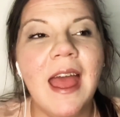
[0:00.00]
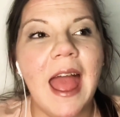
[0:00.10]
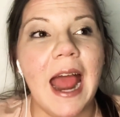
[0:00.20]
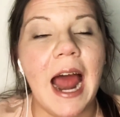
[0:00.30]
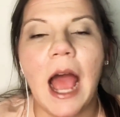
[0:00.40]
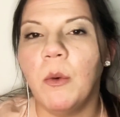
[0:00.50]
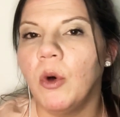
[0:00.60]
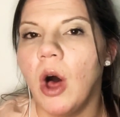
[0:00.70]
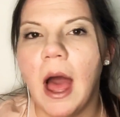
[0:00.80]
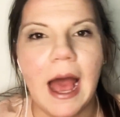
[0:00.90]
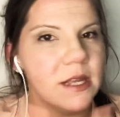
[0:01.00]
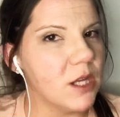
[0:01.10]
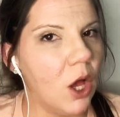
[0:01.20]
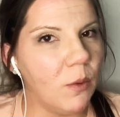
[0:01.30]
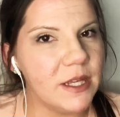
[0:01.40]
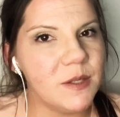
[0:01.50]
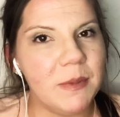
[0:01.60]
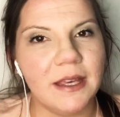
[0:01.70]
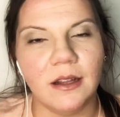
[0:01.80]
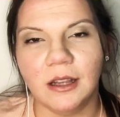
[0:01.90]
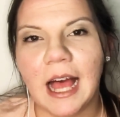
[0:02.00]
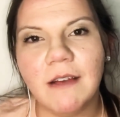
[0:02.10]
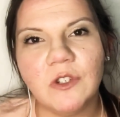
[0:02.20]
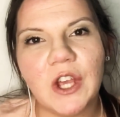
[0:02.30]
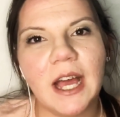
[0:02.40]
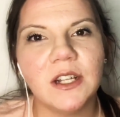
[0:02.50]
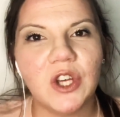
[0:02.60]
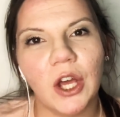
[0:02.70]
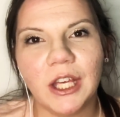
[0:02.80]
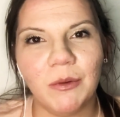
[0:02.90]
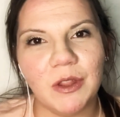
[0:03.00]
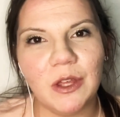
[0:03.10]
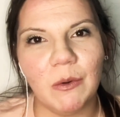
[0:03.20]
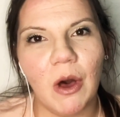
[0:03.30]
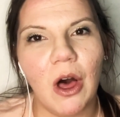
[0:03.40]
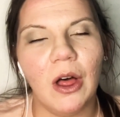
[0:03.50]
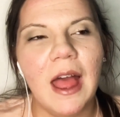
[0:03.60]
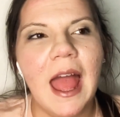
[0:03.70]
And I will, as always, be in the live chat talking with you all.